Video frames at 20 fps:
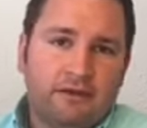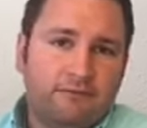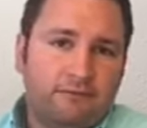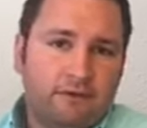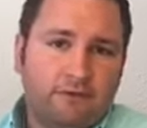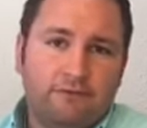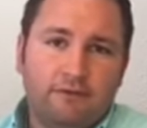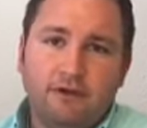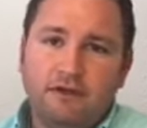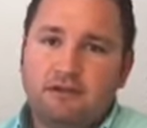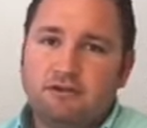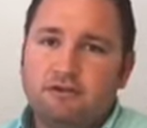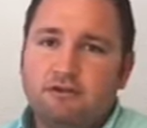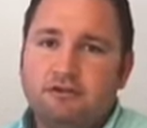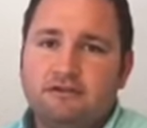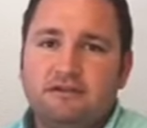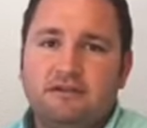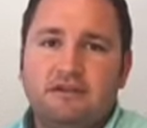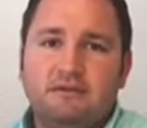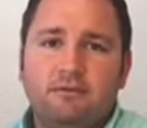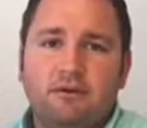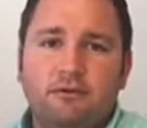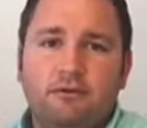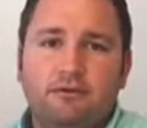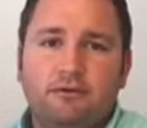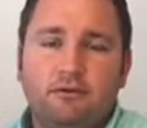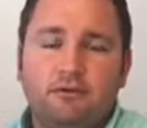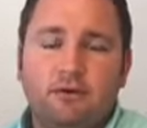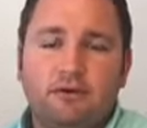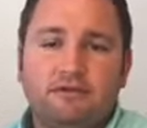Feel free to shoot us an email
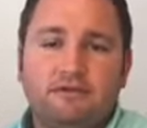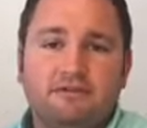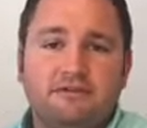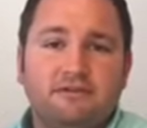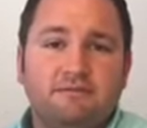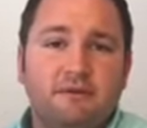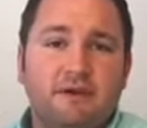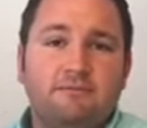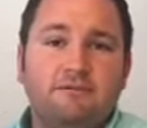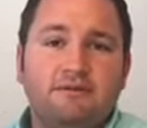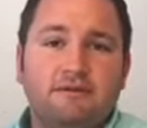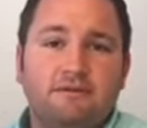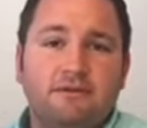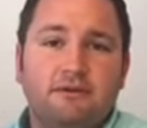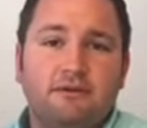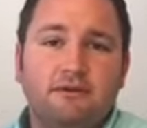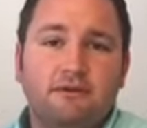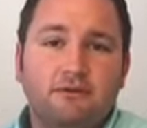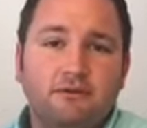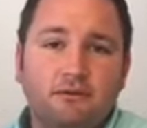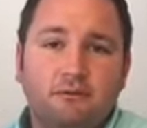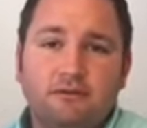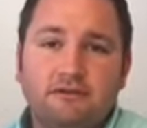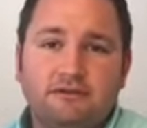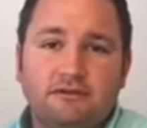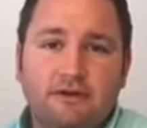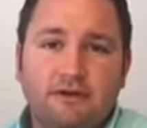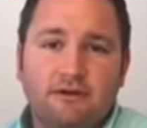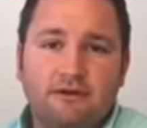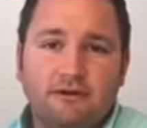with your questions. This might be something new that we
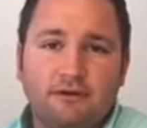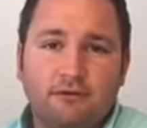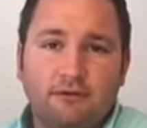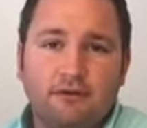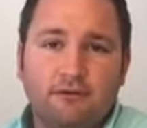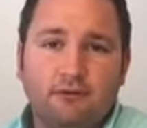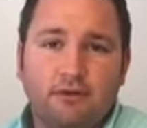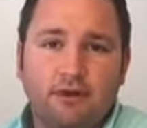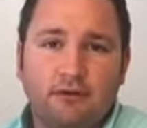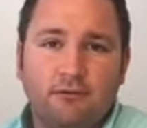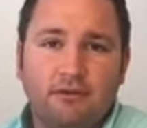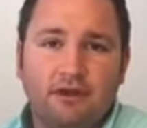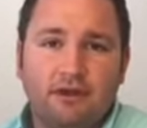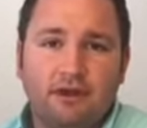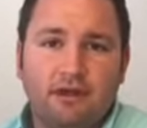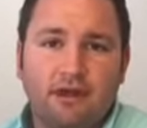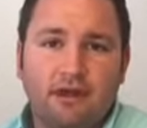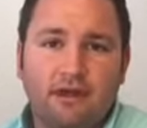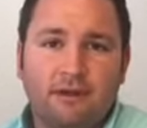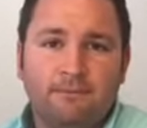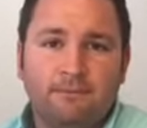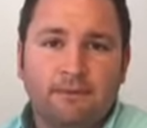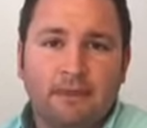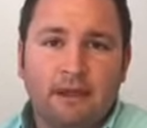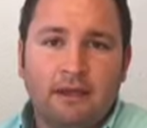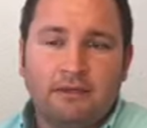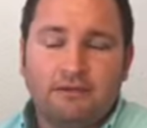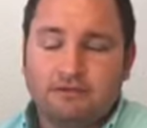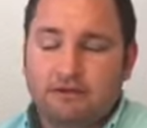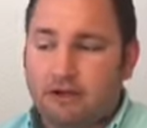start doing, where we
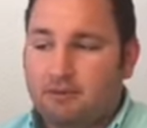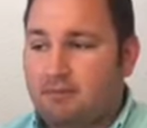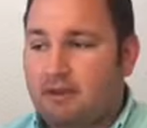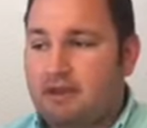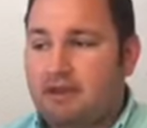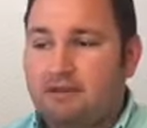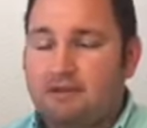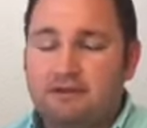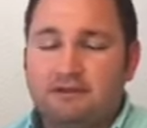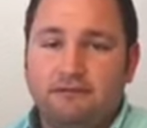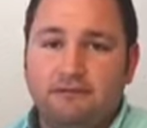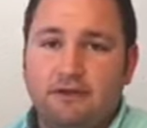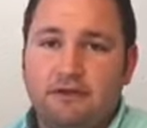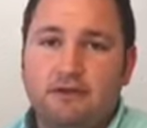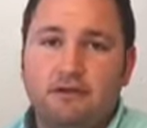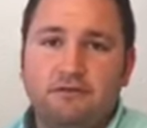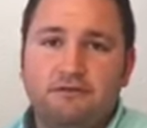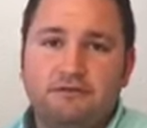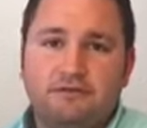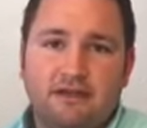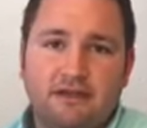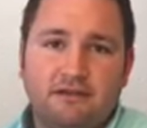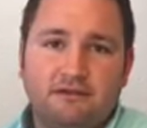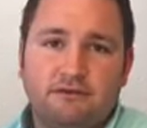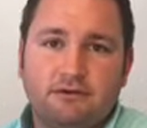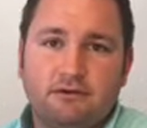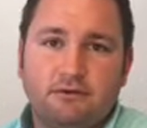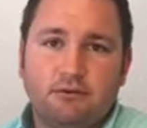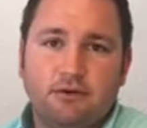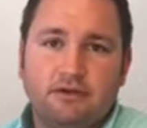start making these videos to
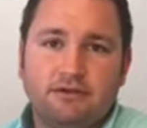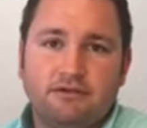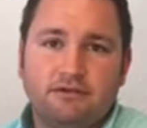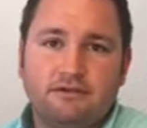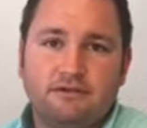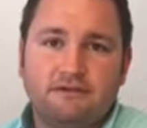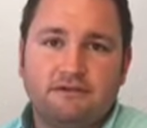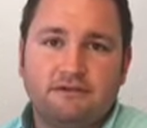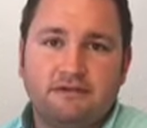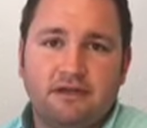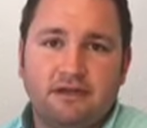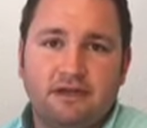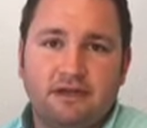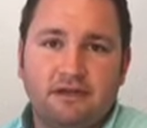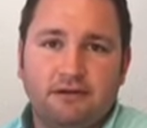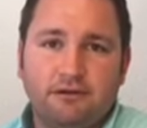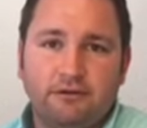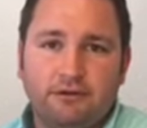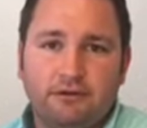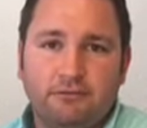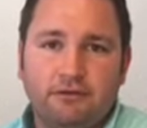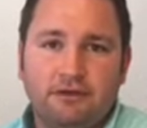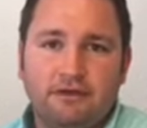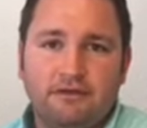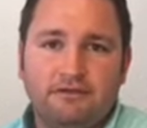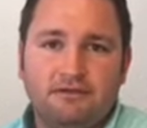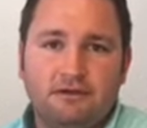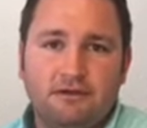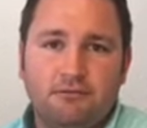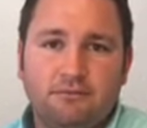answer questions a little bit
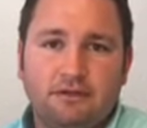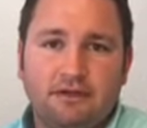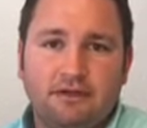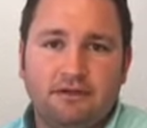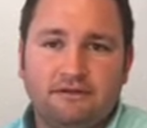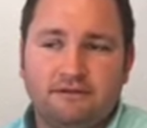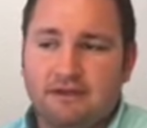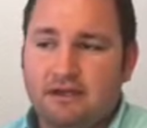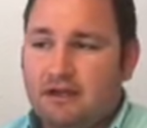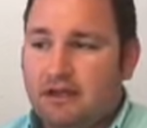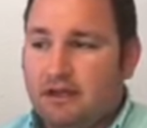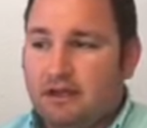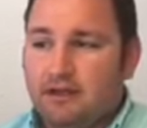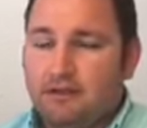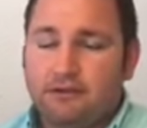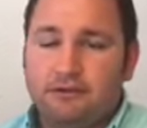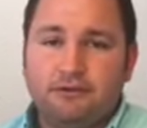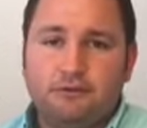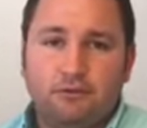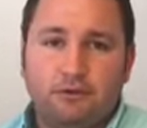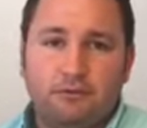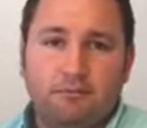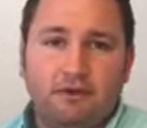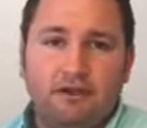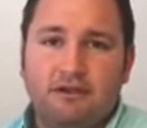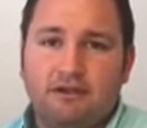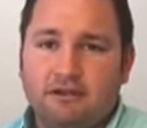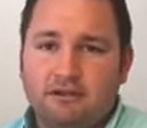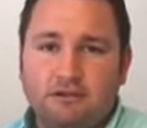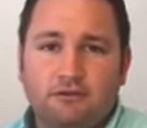easier, because this would have
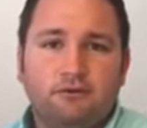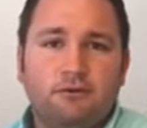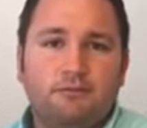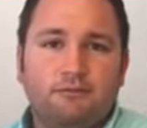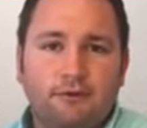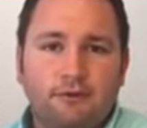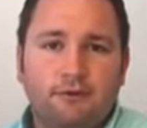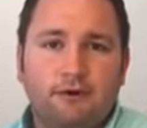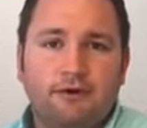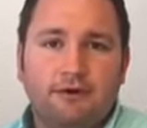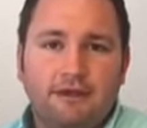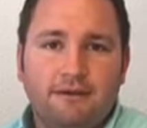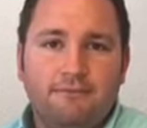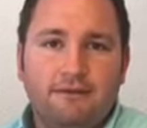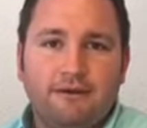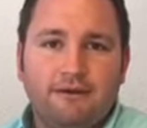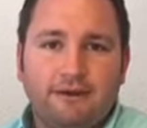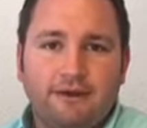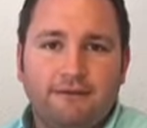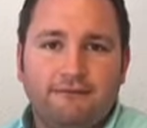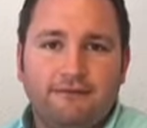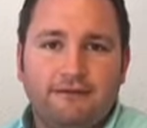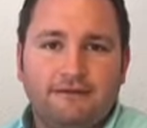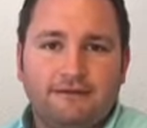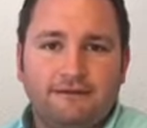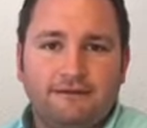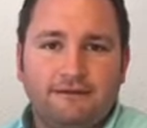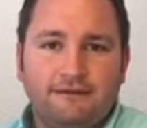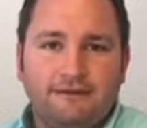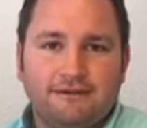been an extremely long email,
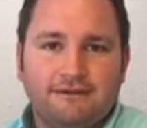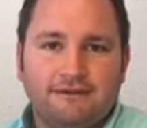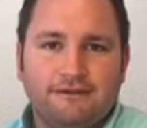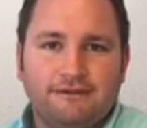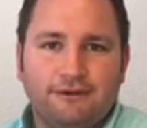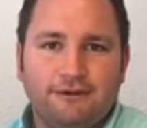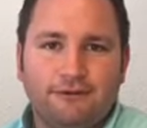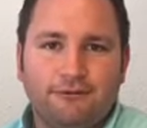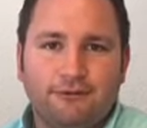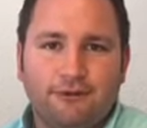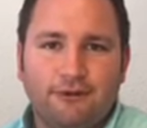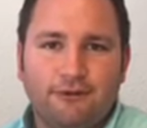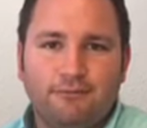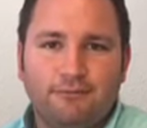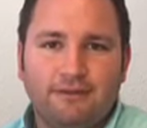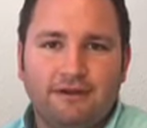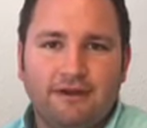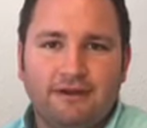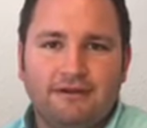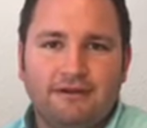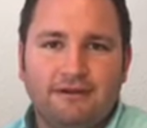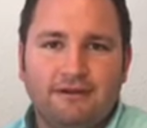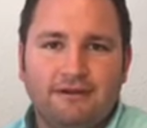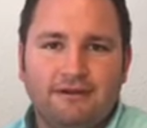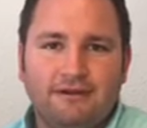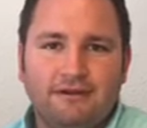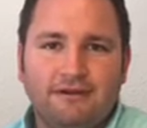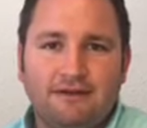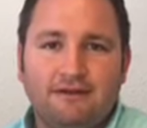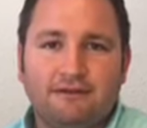obviously, and so hope you liked it,
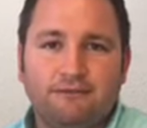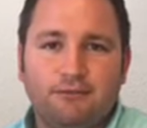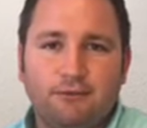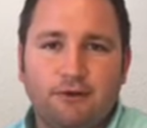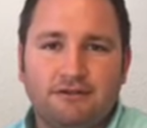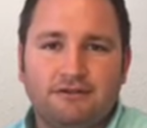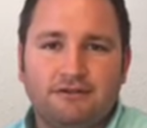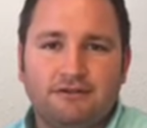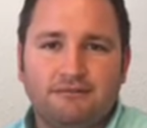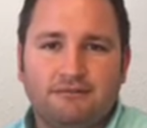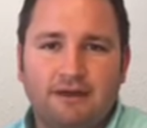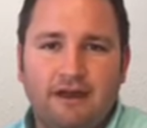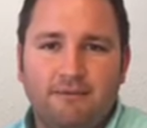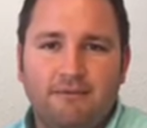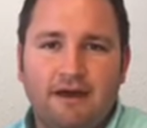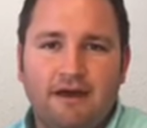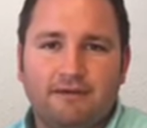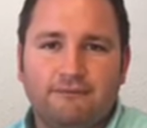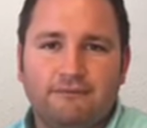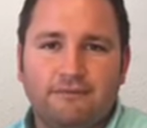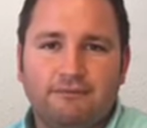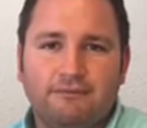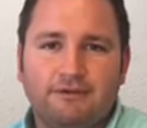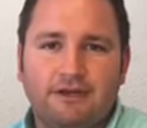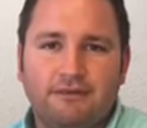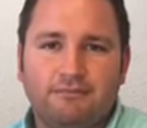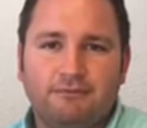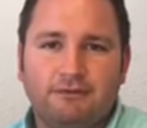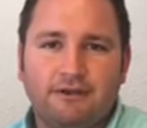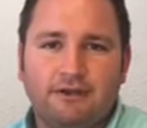and thanks for watching. I'm Adam from
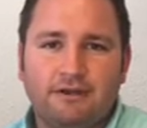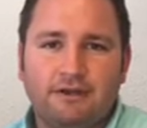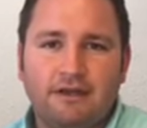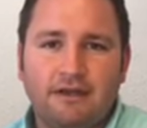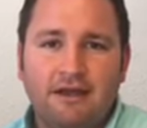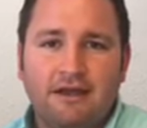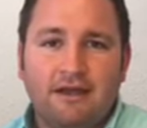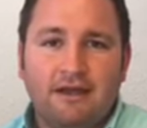Top Dog.